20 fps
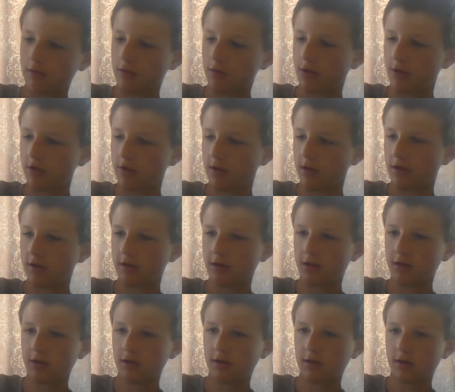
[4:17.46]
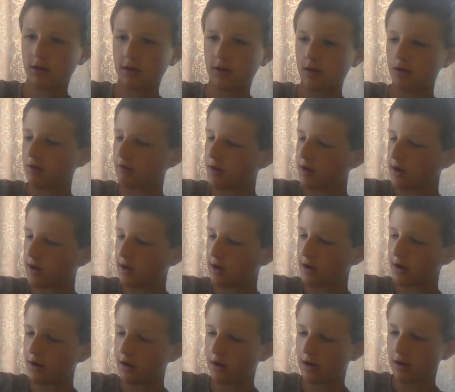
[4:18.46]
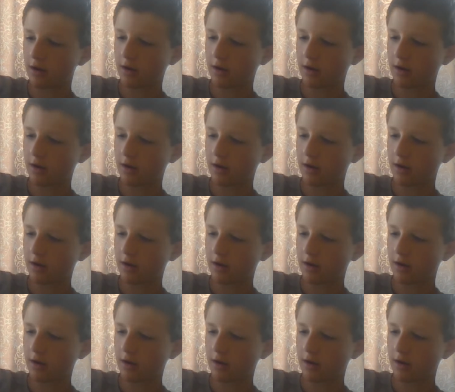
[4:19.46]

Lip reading: Where is it? Right here.